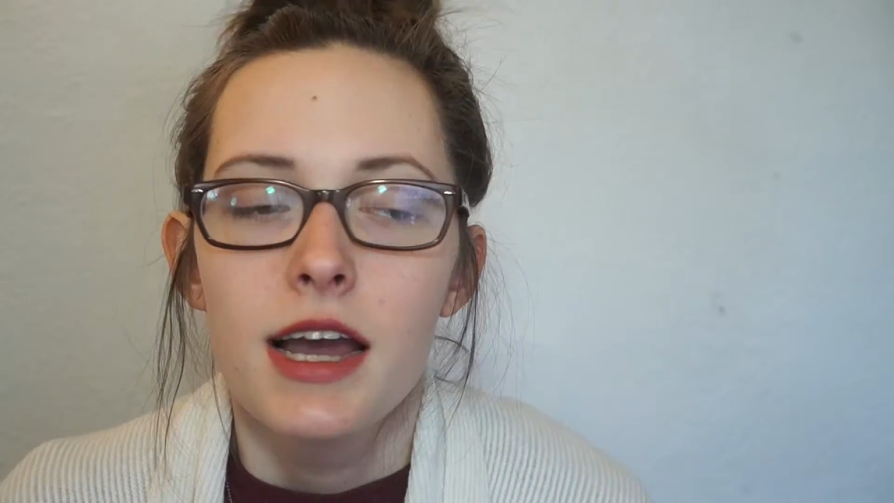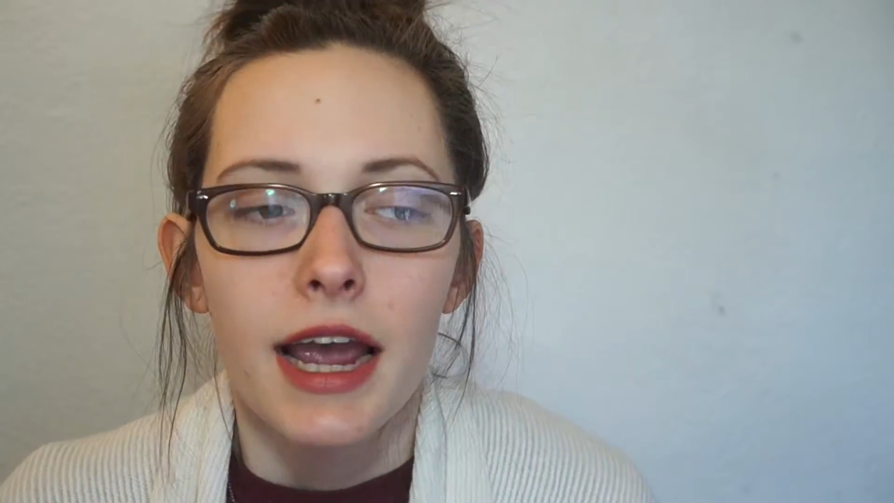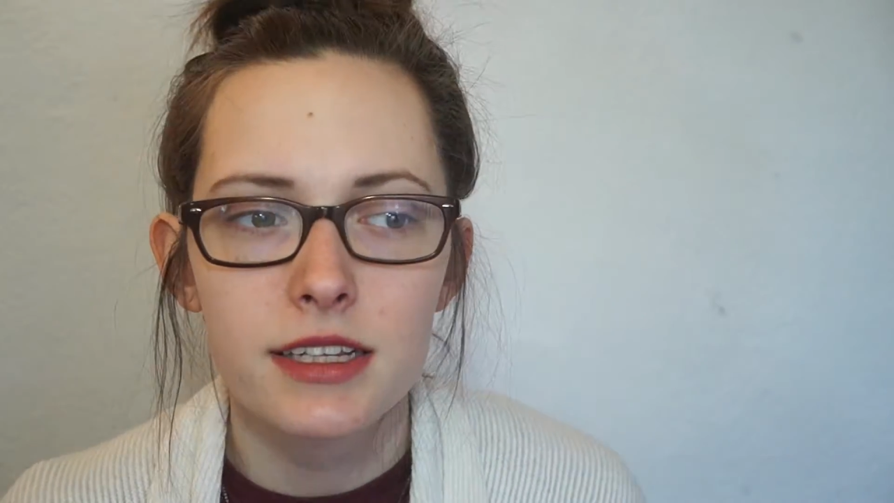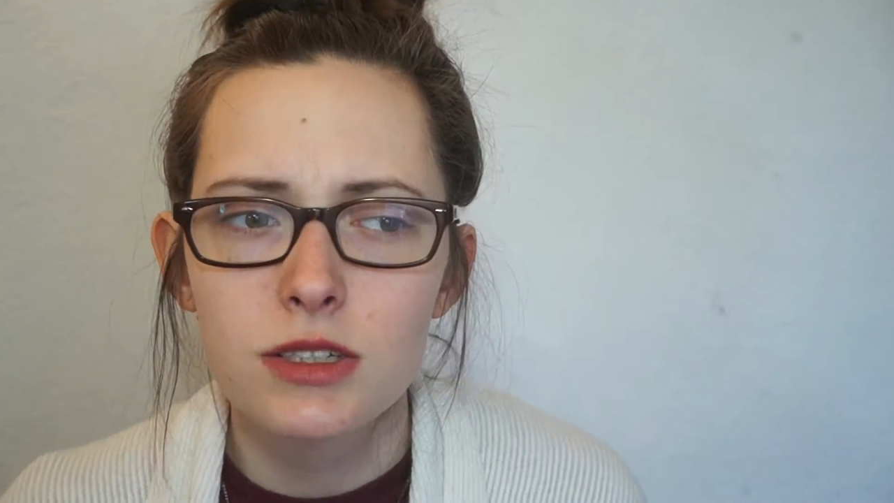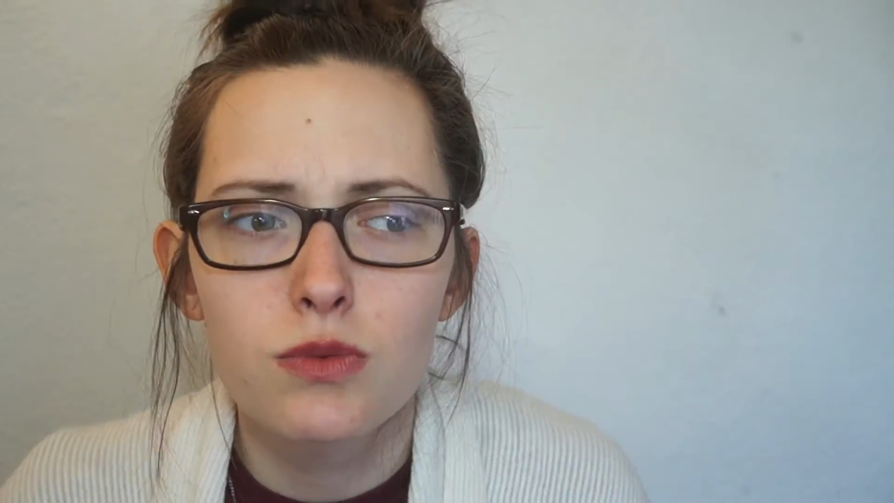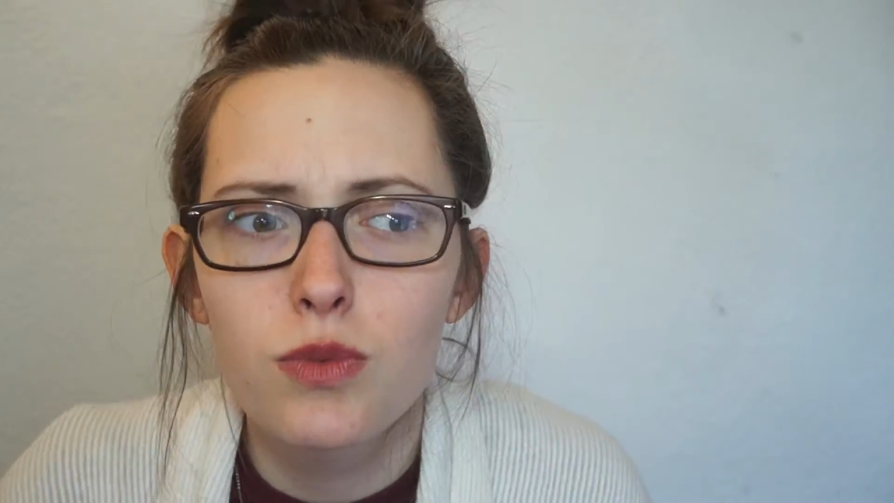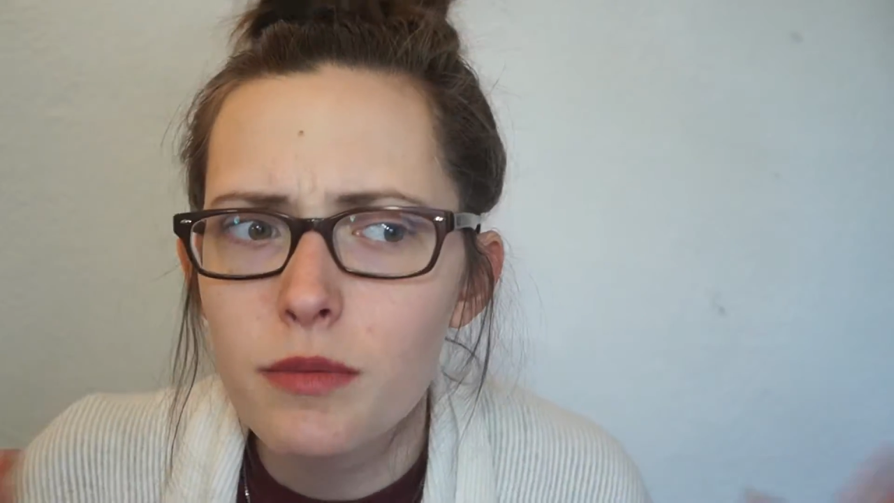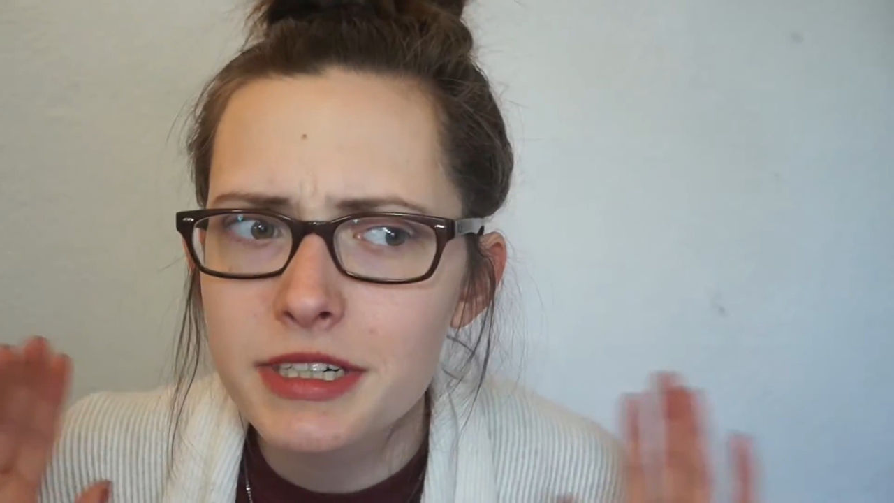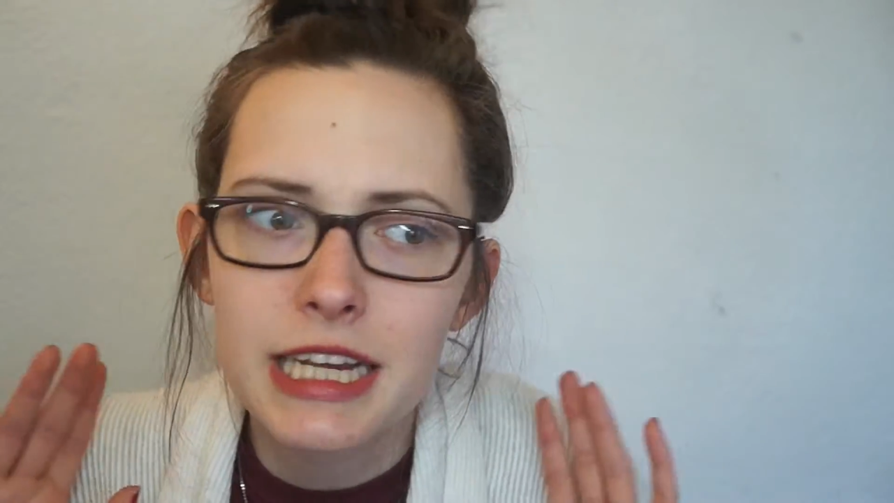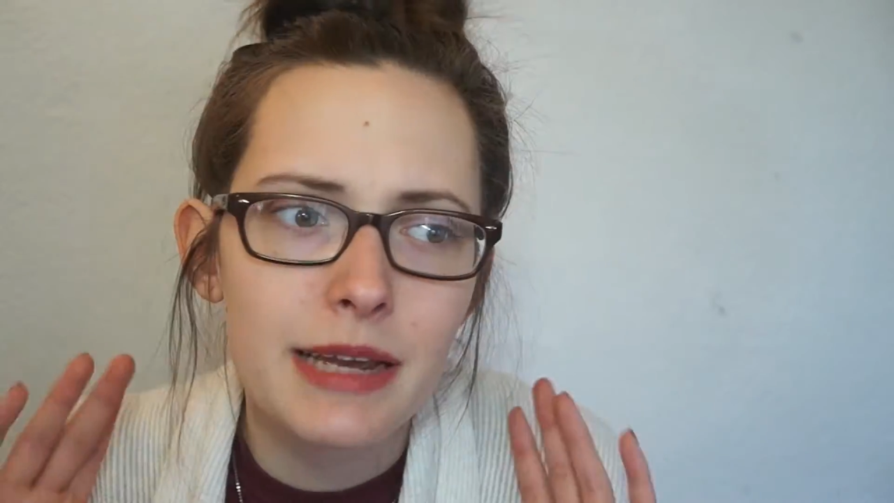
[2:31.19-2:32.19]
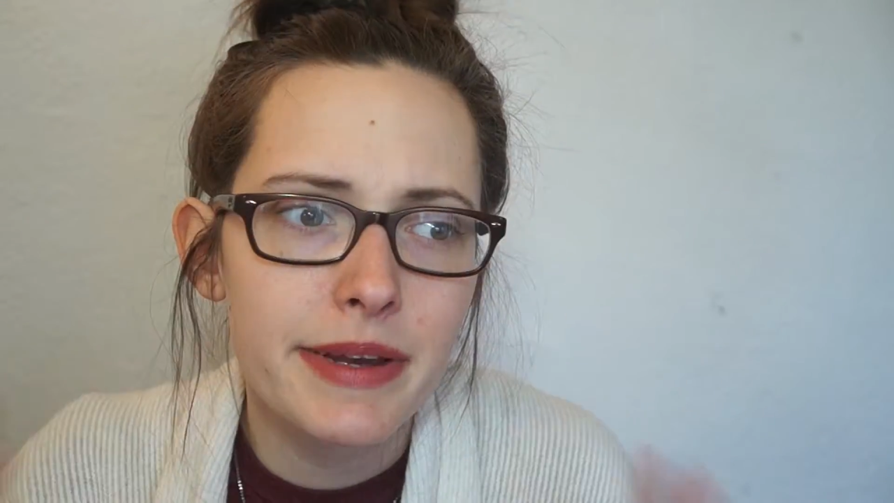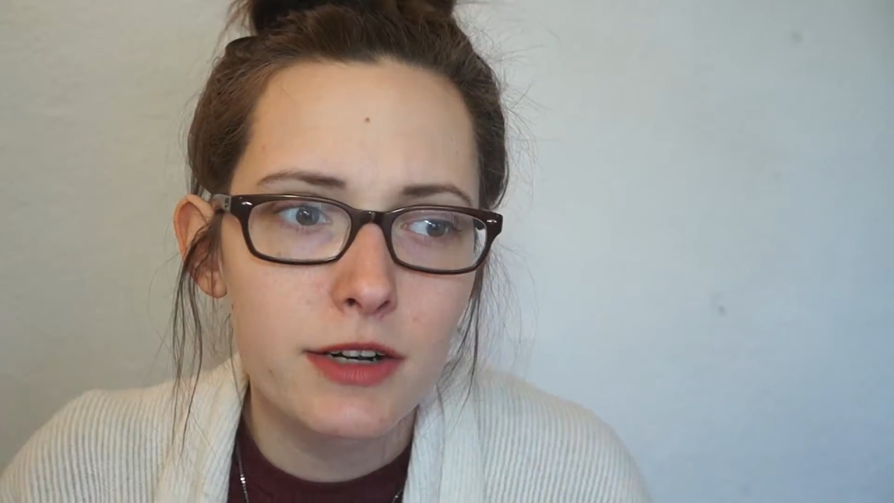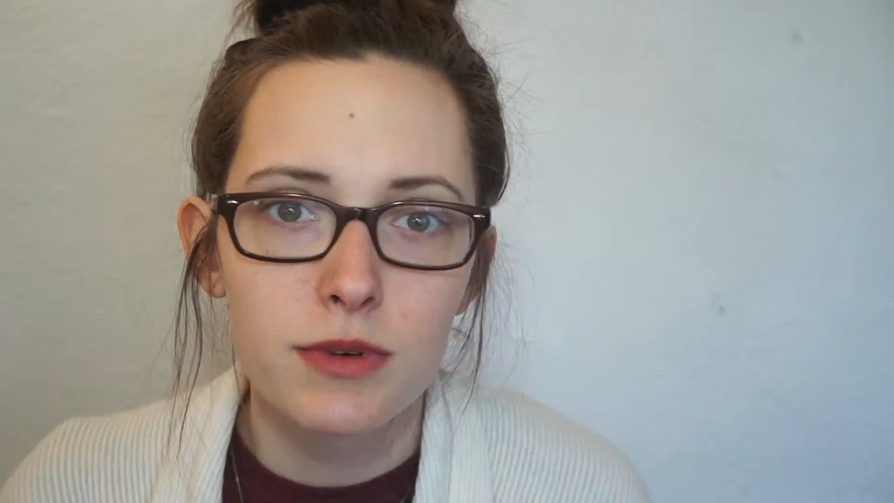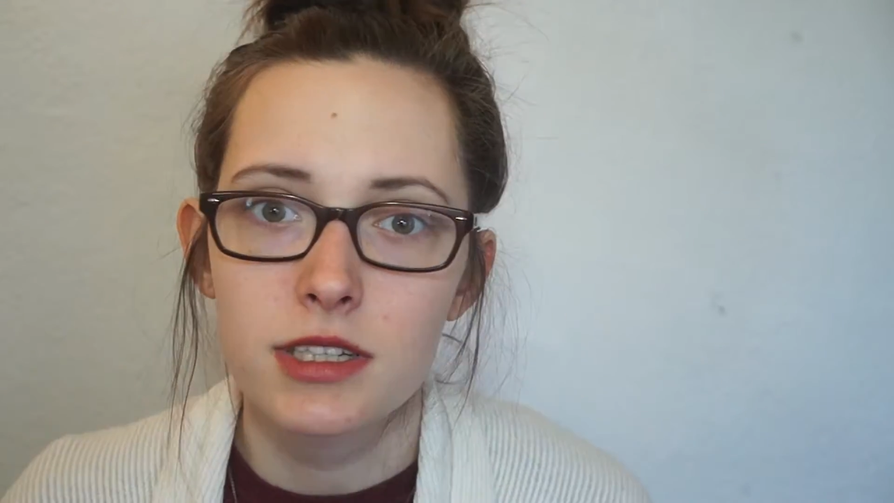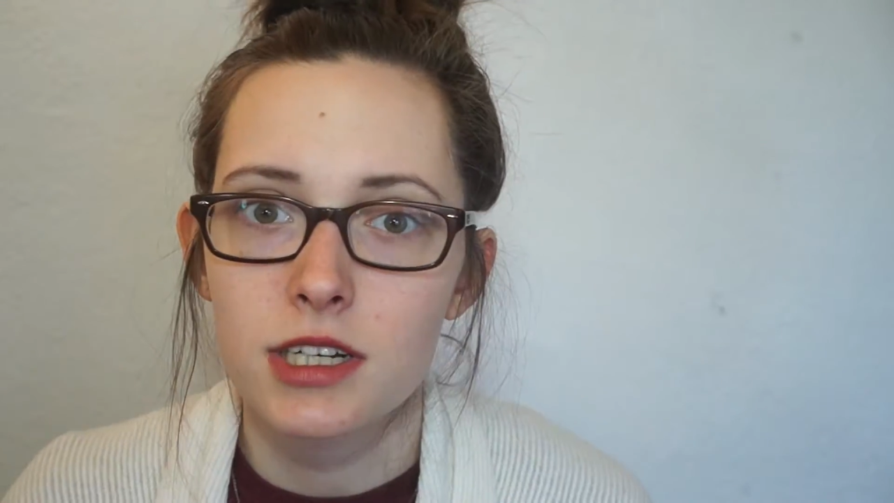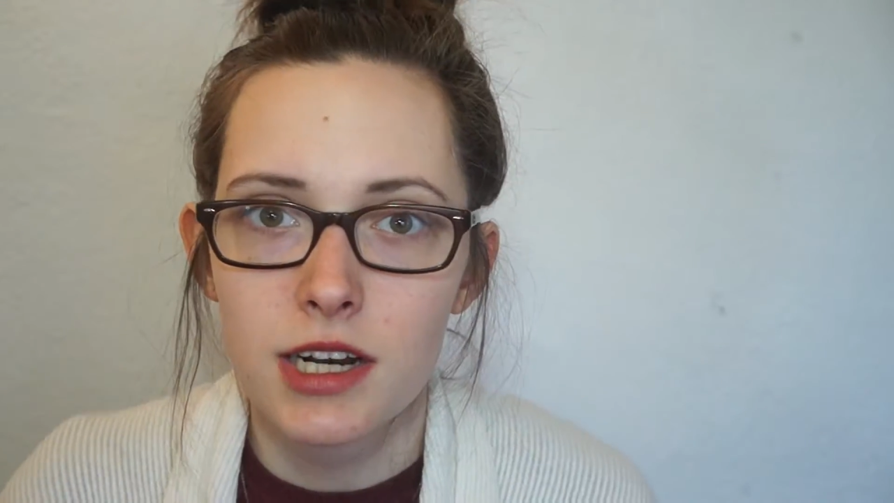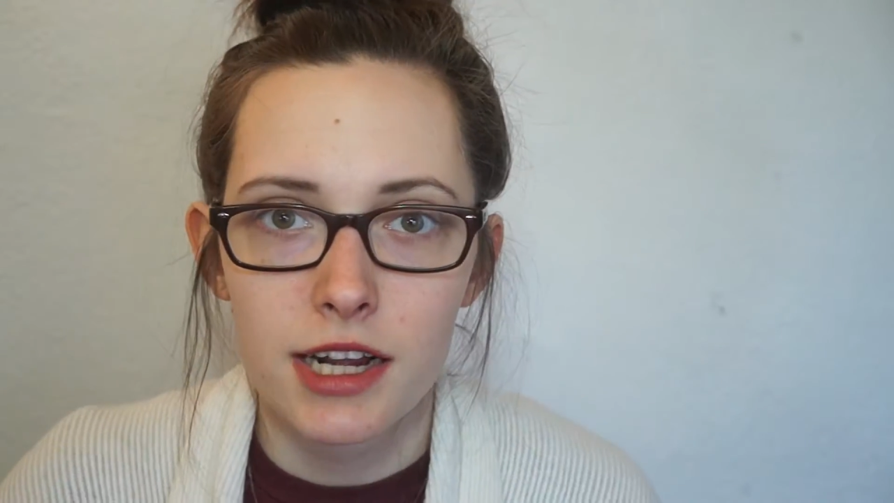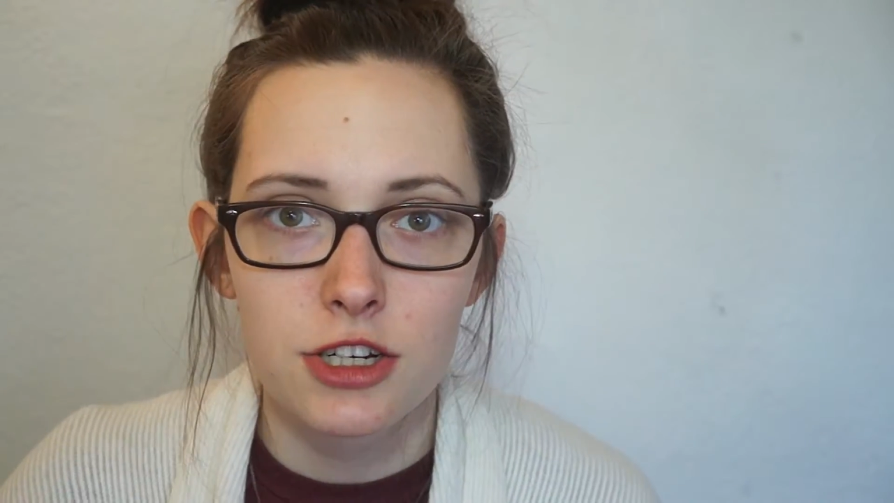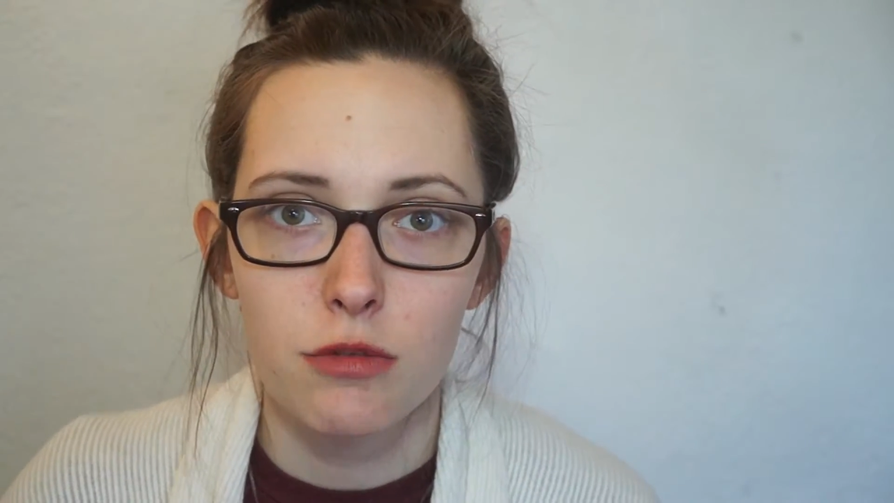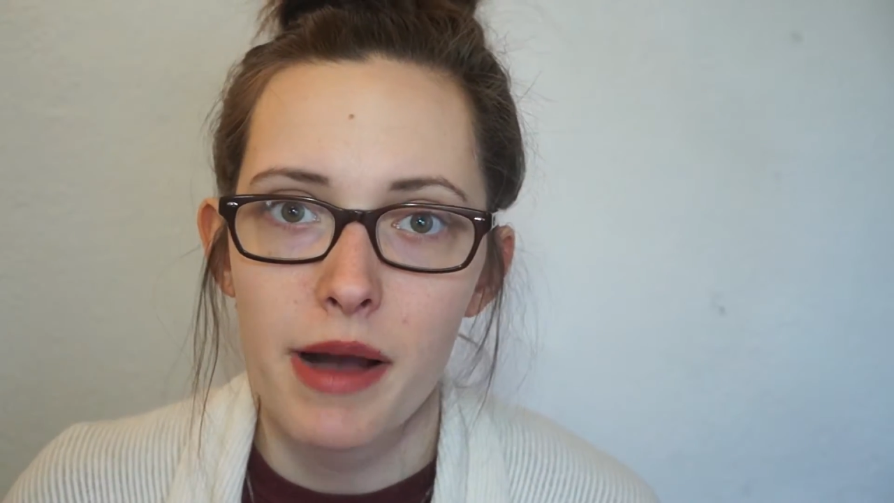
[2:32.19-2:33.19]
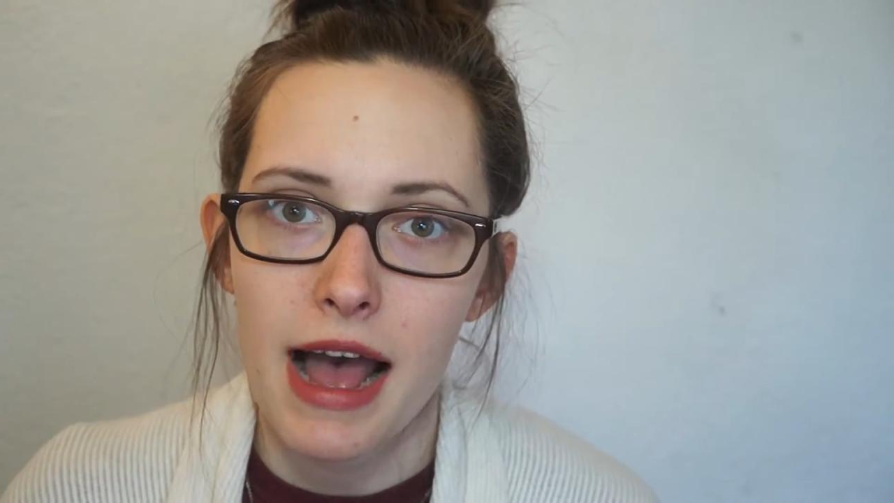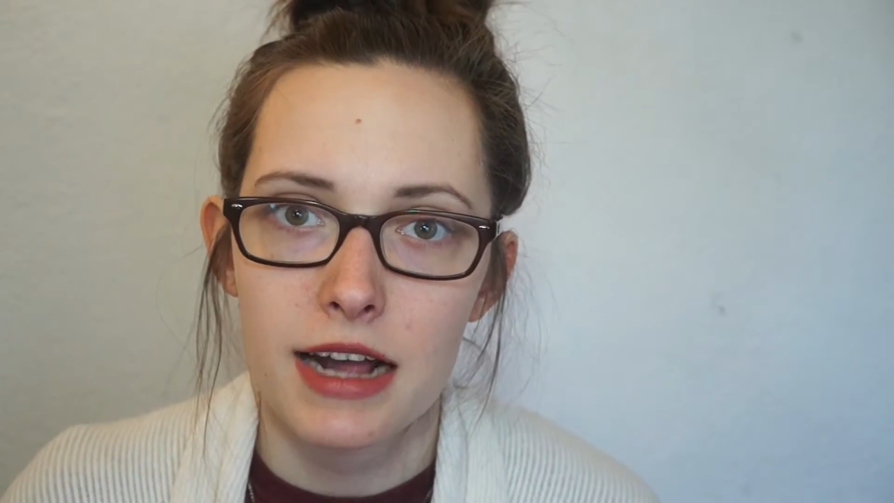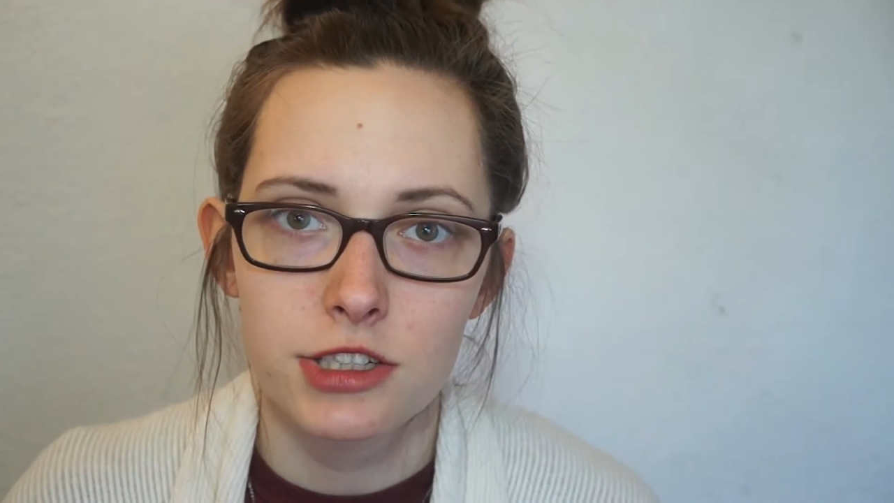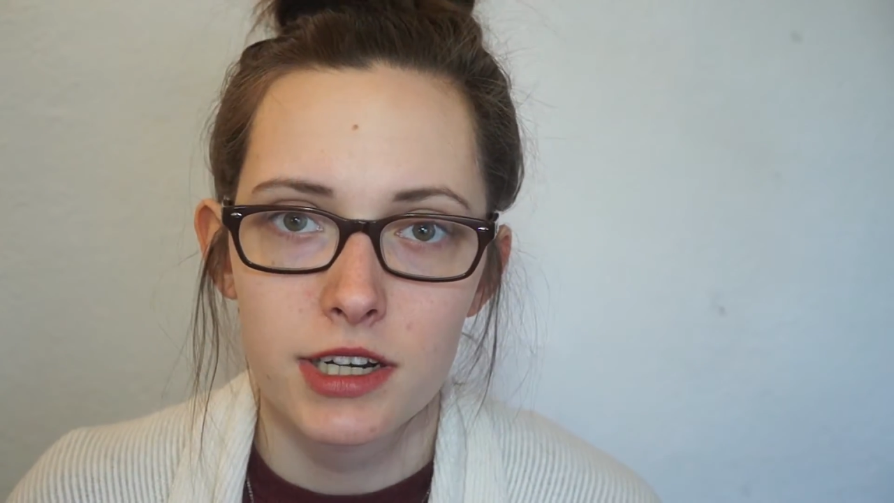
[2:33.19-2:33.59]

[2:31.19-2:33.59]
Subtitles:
This woman came in with a Tonight Show badge,